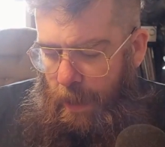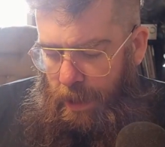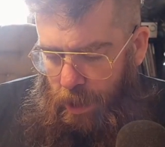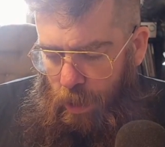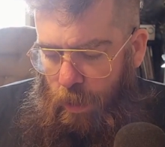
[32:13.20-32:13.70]
now I
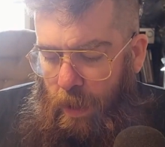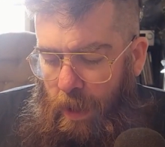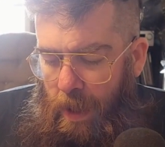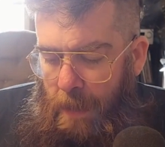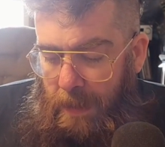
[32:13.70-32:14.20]
do.
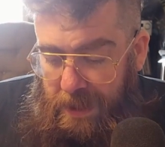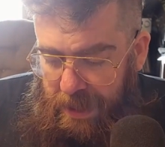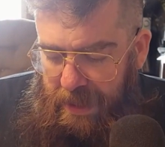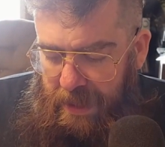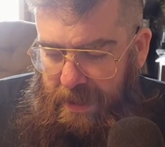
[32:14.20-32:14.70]
But
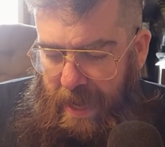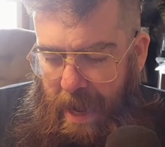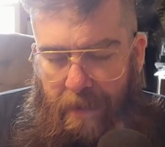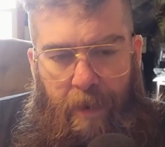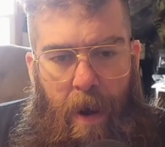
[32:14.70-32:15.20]
this is,
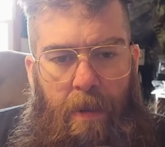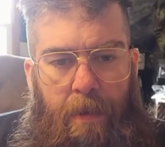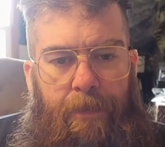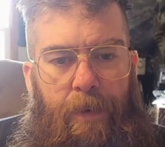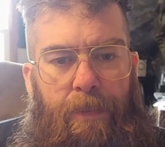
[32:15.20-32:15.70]
out of all
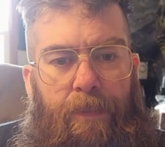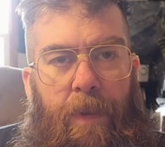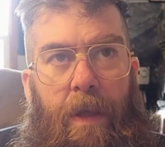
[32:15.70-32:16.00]
of them,